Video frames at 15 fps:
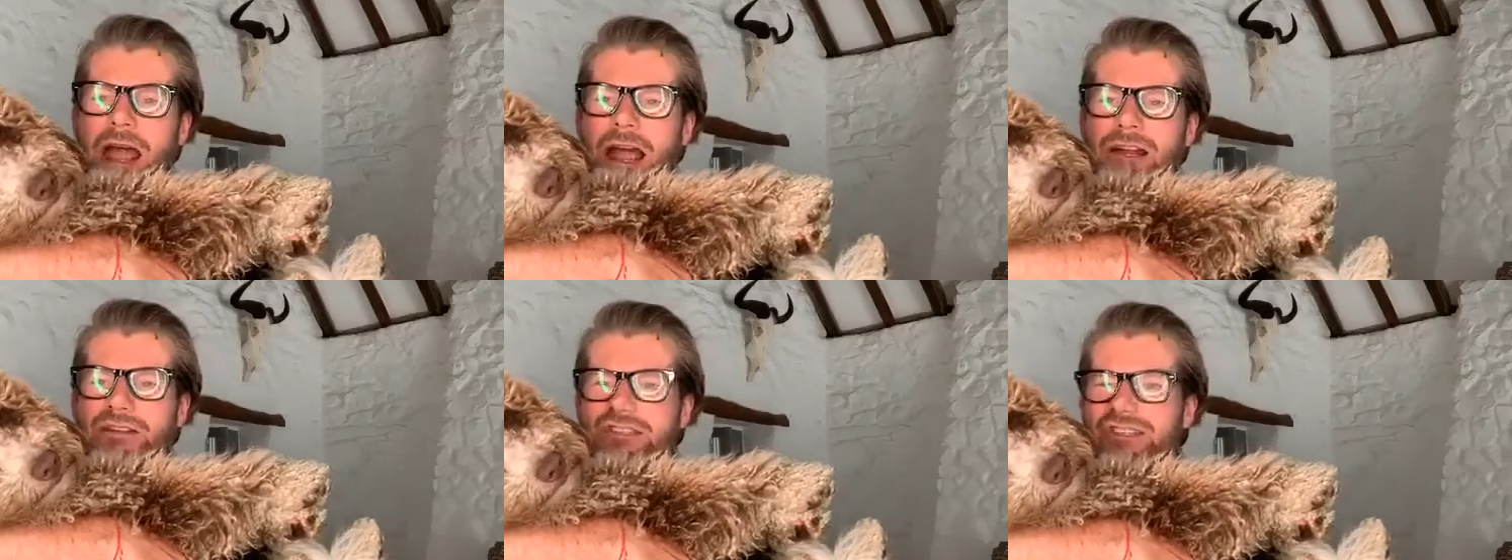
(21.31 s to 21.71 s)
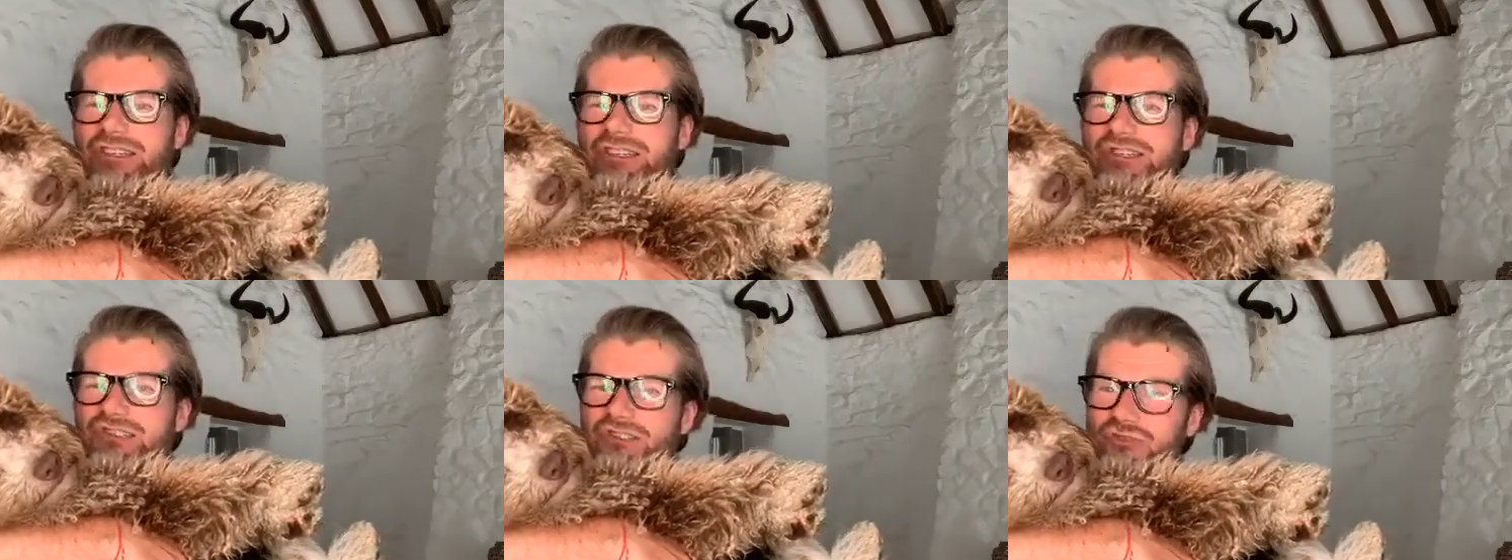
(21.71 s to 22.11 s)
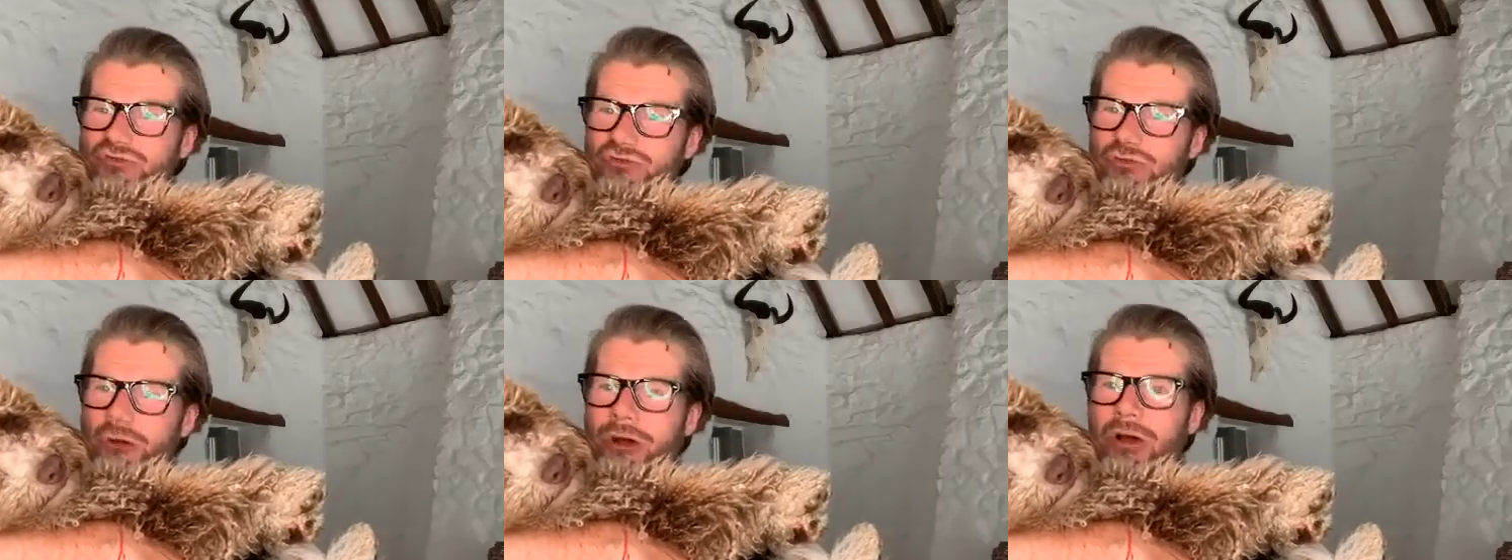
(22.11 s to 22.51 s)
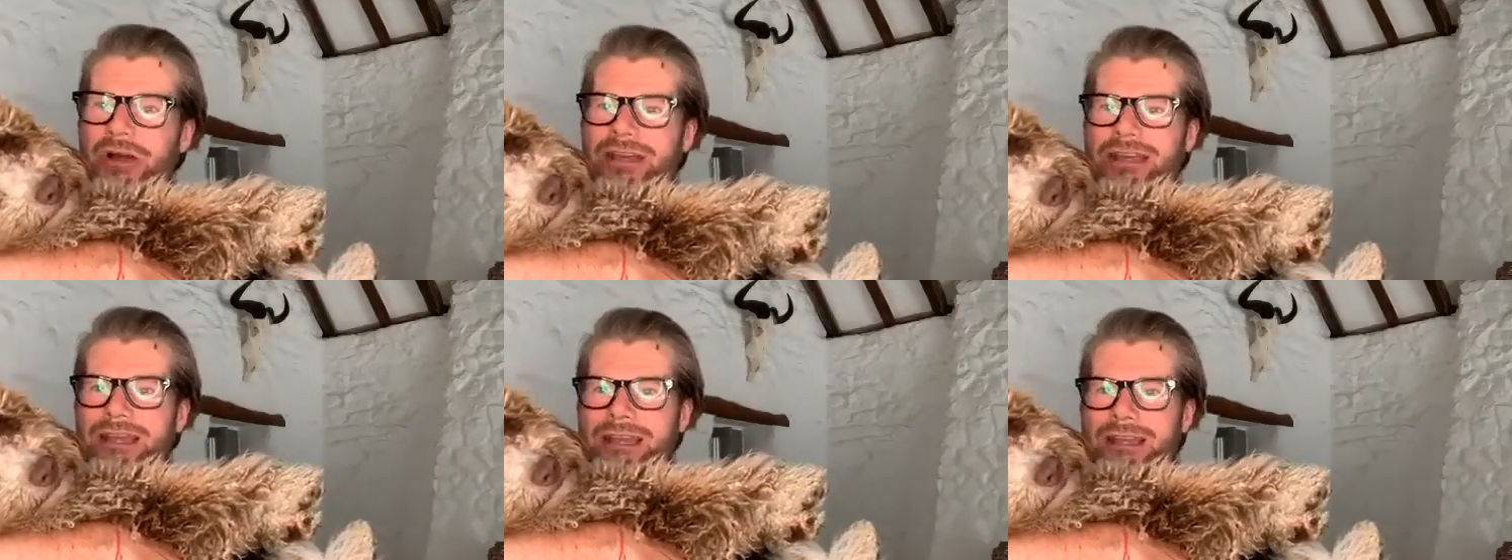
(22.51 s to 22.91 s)
and she's
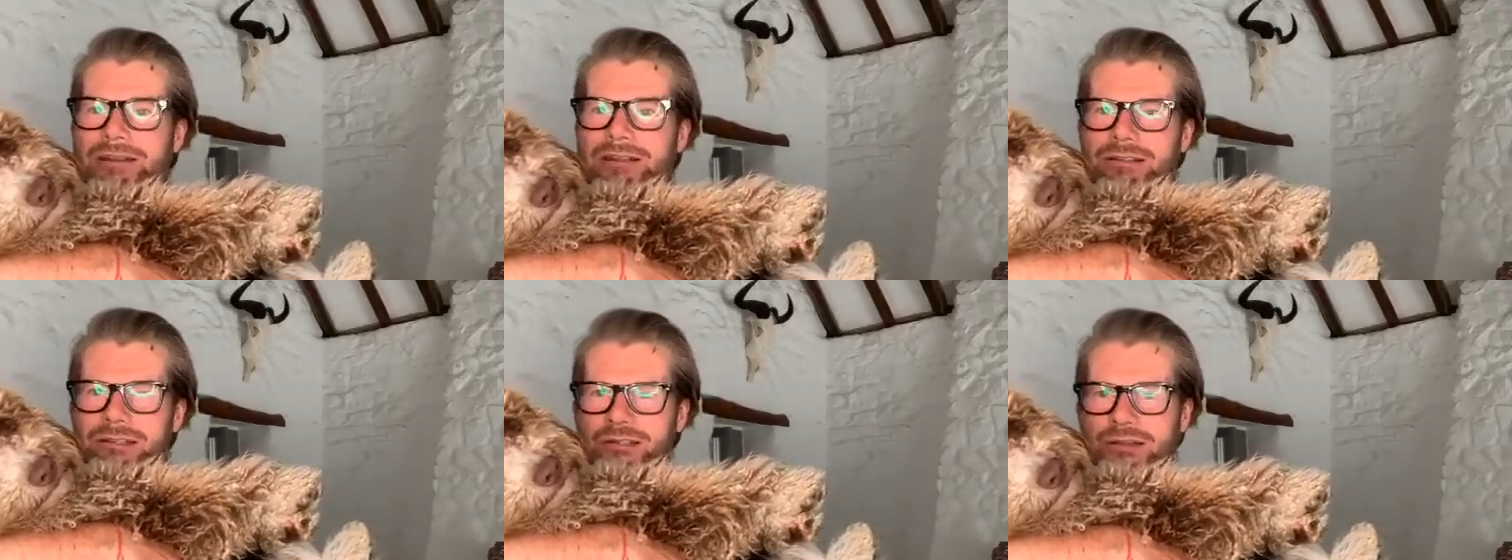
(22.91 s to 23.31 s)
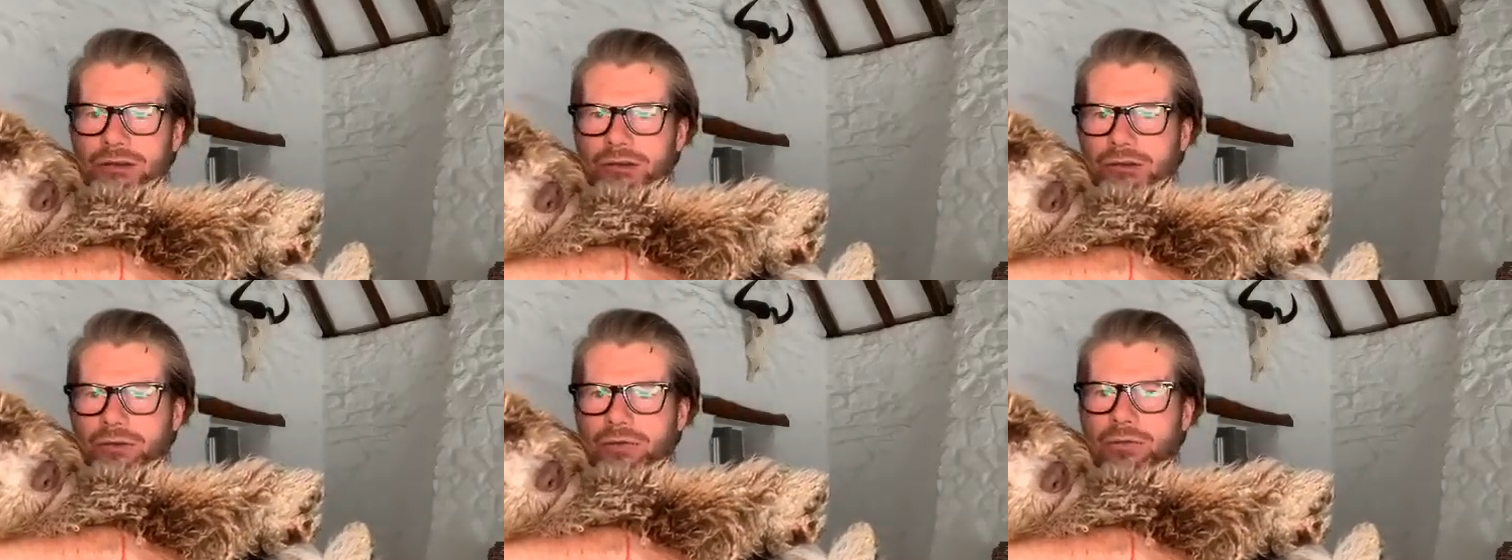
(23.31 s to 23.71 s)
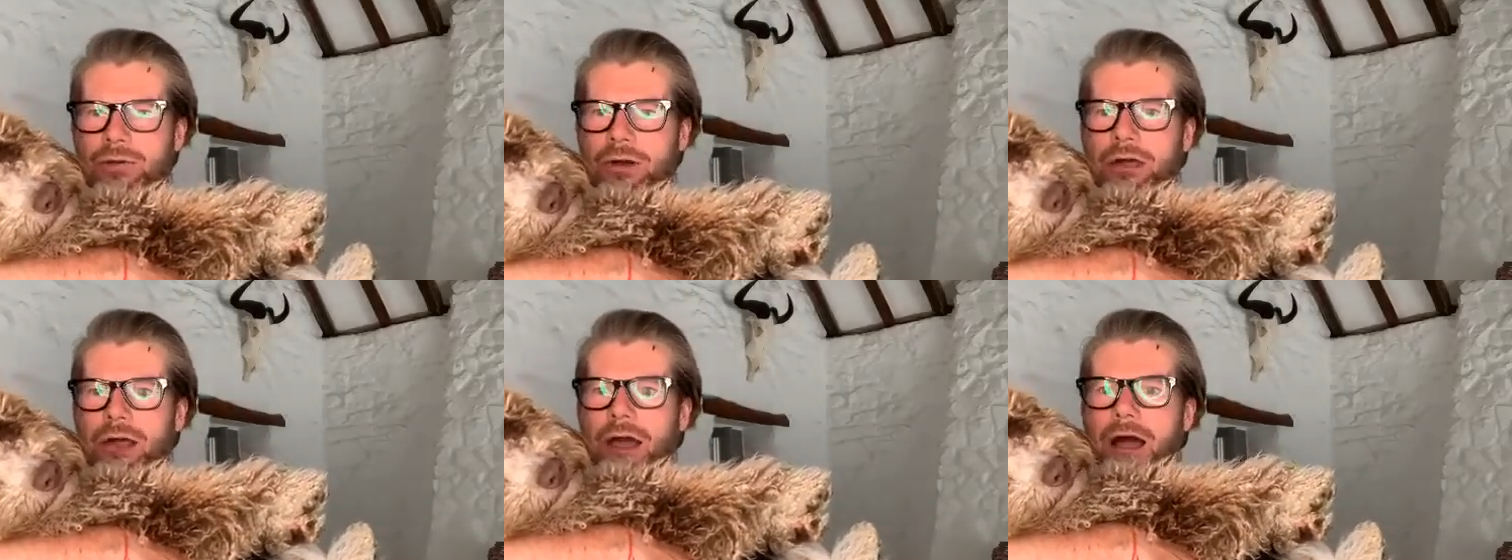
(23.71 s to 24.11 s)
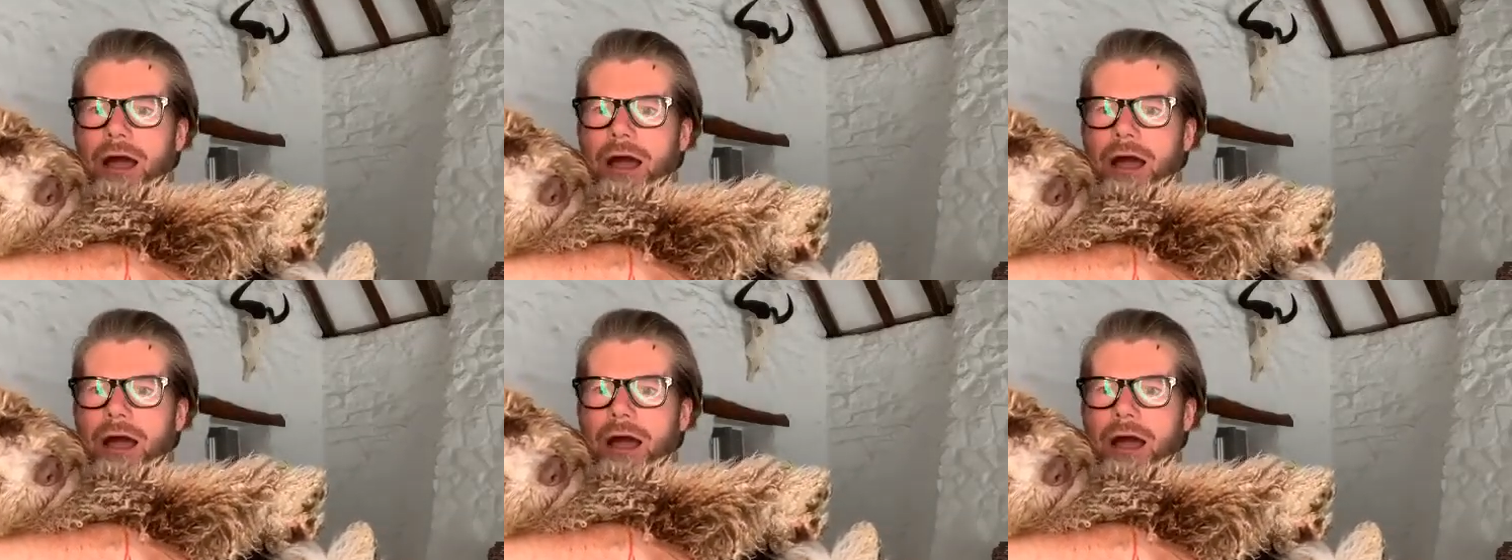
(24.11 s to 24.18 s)
trying to